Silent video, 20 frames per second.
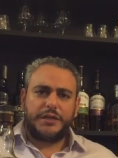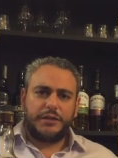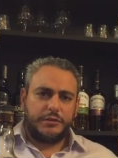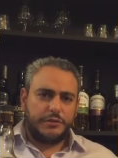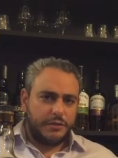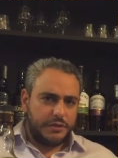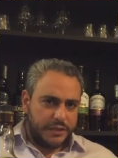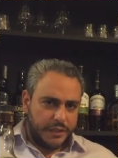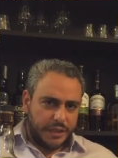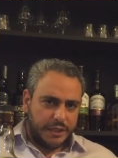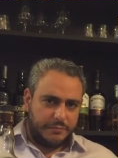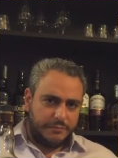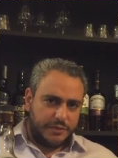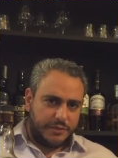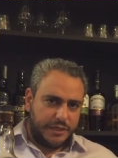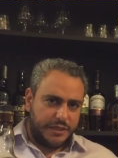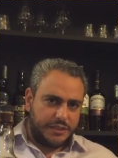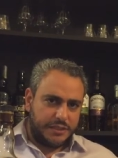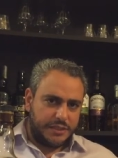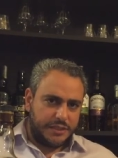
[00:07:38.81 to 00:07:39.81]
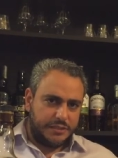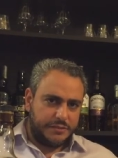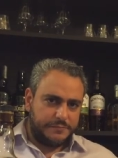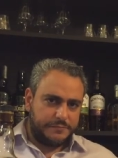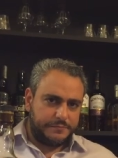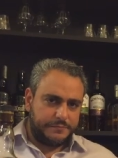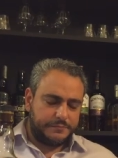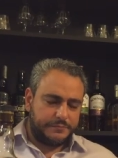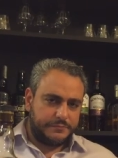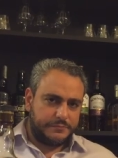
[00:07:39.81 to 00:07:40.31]
know you think I'm crazy,
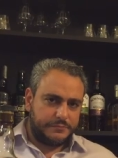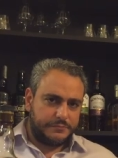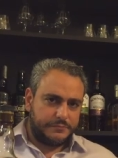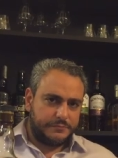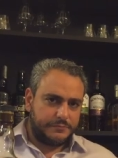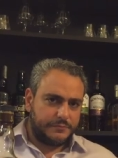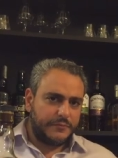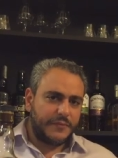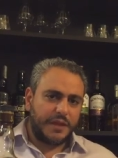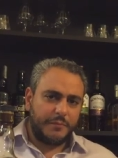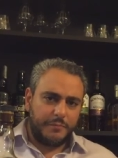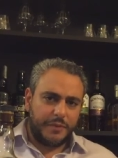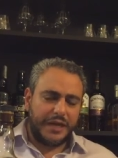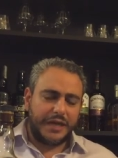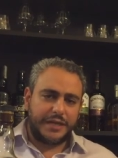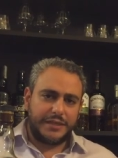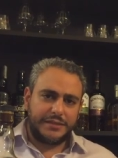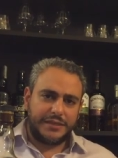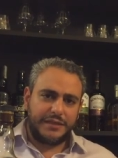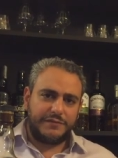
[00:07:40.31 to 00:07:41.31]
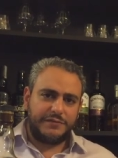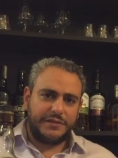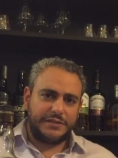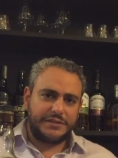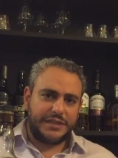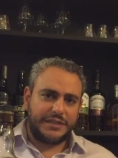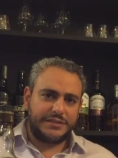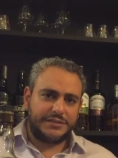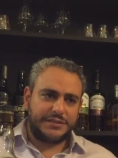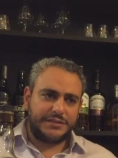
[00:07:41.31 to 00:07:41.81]
but I can definitely
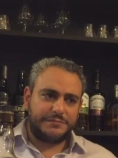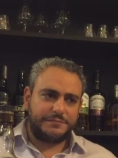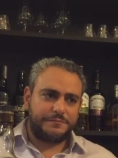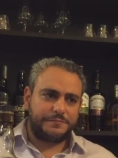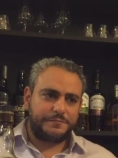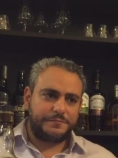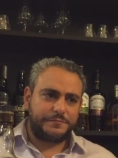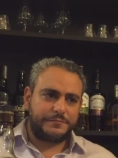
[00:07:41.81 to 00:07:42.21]
taste them.